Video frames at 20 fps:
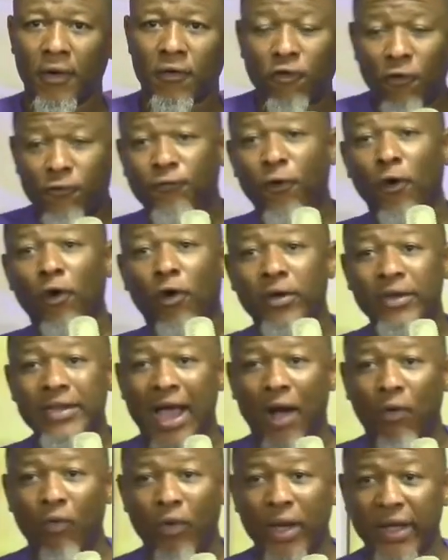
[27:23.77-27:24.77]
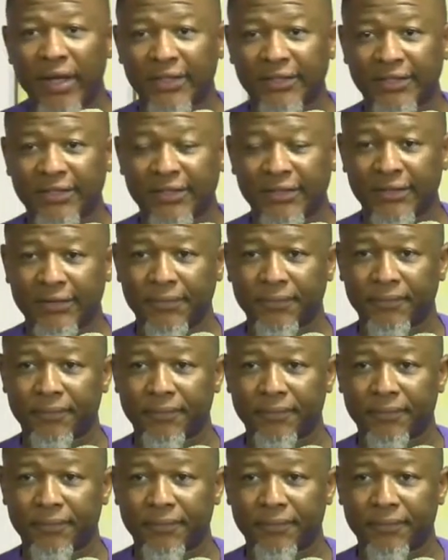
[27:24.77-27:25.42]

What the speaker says: to follow their ways.